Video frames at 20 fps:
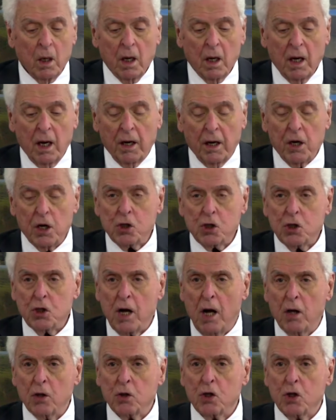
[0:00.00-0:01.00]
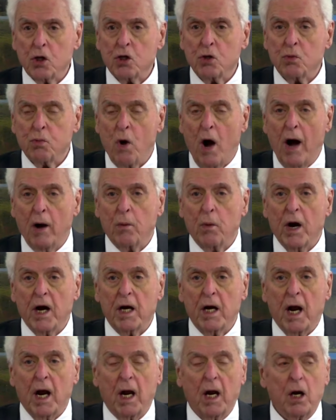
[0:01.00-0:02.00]
And this tells us why we
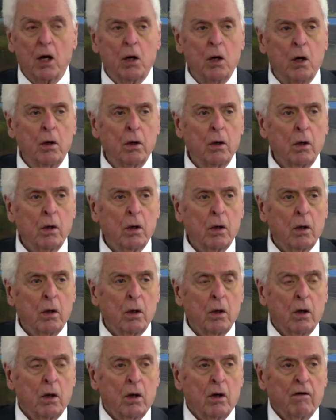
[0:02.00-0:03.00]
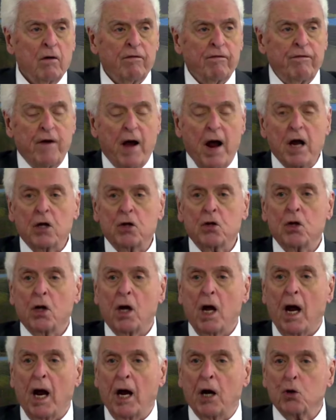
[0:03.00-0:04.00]
need faith
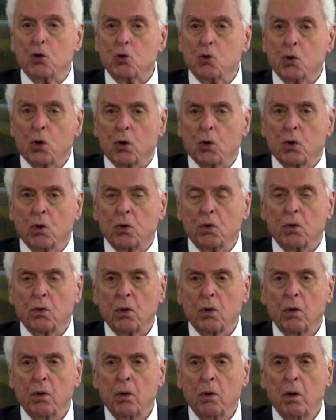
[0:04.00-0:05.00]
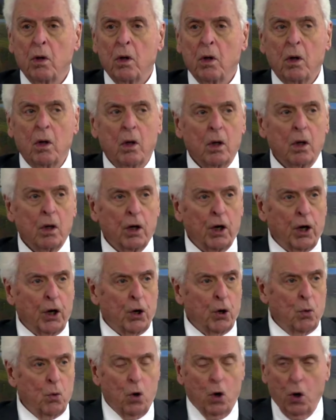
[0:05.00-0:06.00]
and truth in
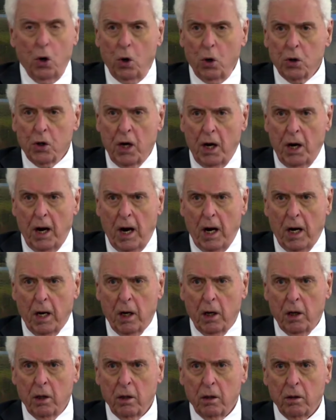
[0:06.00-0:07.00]
the world today.